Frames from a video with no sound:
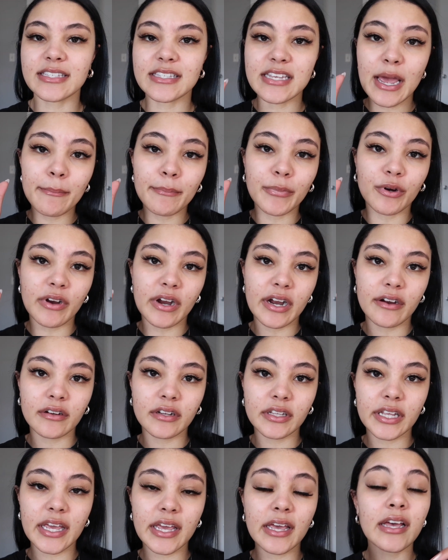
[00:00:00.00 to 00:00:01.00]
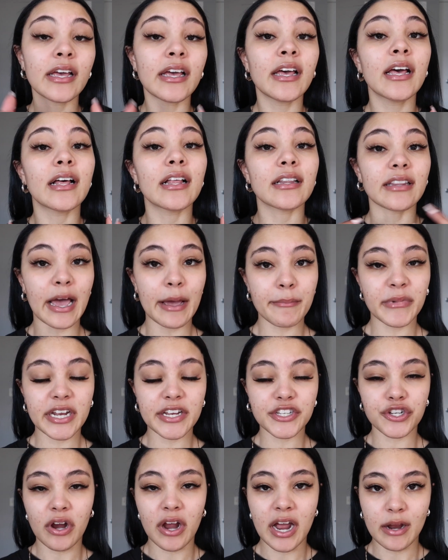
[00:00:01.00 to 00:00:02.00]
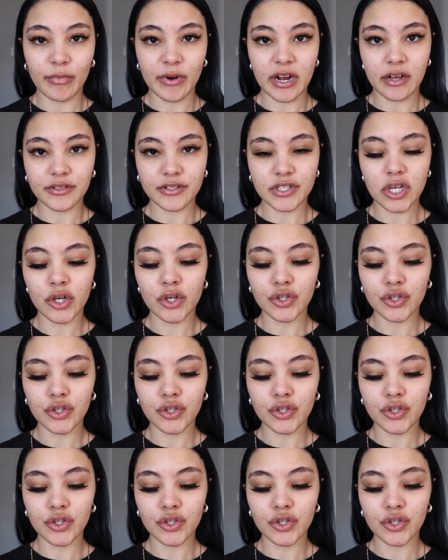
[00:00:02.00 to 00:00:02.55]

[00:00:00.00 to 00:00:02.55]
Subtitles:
temporarily laminates your eyebrows.